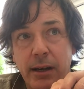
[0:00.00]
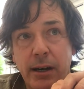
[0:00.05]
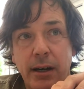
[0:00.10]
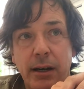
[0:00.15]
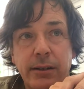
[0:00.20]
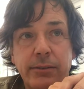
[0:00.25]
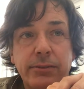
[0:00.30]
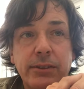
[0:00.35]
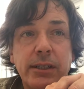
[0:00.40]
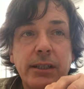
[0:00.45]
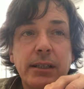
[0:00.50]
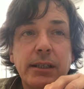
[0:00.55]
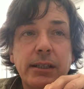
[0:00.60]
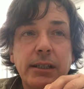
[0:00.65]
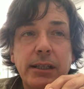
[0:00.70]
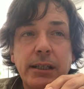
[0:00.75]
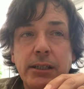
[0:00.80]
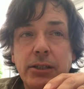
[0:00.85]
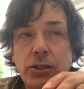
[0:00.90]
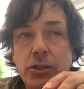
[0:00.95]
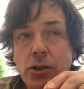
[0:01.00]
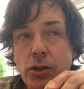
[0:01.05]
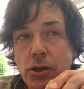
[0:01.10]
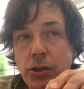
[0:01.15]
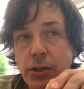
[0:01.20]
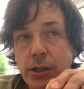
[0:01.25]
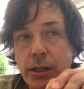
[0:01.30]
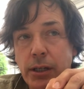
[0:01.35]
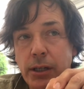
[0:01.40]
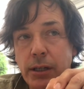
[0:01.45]
After he'd
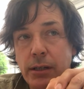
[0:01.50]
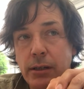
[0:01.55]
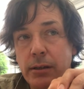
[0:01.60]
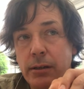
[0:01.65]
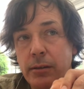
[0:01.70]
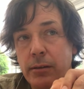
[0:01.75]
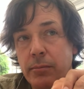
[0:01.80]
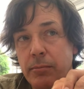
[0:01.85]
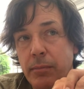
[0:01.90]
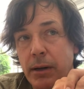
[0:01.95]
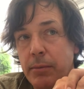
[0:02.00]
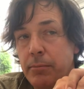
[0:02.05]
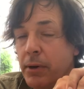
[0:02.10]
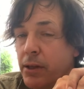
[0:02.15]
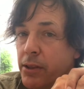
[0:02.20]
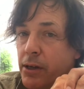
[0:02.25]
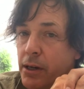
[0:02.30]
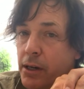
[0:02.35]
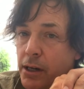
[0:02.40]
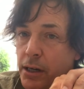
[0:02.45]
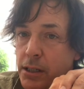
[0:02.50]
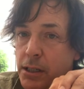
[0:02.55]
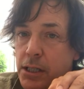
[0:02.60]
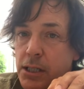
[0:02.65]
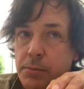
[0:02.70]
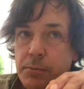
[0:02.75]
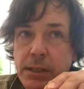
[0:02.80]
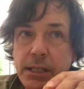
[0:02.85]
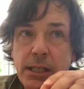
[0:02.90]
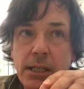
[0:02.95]
gone, my mother
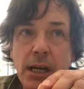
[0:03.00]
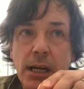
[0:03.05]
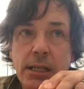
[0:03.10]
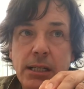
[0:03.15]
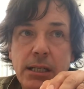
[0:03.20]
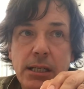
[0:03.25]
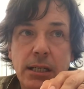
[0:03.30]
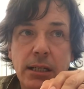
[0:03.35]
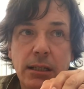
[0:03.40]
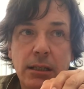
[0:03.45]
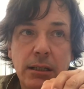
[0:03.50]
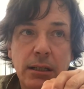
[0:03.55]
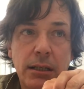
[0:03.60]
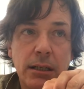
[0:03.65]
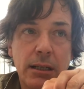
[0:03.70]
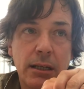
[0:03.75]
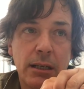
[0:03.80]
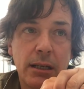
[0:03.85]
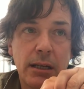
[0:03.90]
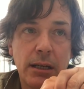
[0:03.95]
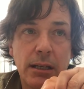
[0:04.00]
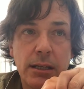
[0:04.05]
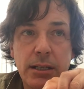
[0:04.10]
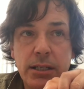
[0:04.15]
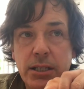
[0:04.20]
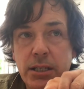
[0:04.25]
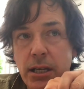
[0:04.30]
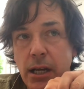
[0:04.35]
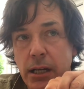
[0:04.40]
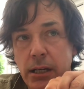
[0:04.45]
hugged me tighter, and the
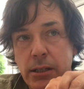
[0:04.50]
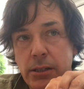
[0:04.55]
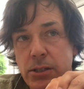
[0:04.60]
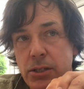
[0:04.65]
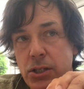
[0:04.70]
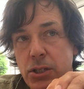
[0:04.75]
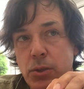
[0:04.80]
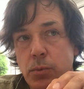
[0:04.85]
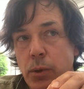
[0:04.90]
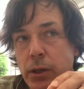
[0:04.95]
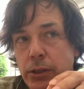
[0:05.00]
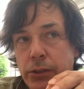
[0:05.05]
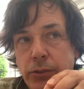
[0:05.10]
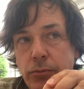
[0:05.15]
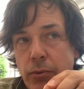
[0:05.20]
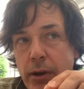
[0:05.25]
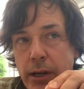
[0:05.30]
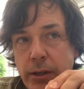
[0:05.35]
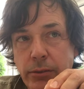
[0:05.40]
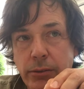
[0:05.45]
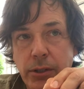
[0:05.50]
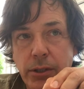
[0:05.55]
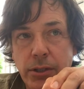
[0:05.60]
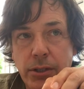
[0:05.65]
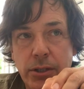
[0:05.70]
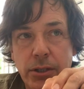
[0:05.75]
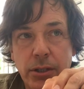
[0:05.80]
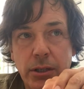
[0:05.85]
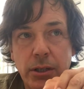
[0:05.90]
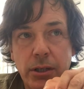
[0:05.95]
silence swelled around
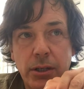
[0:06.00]
us,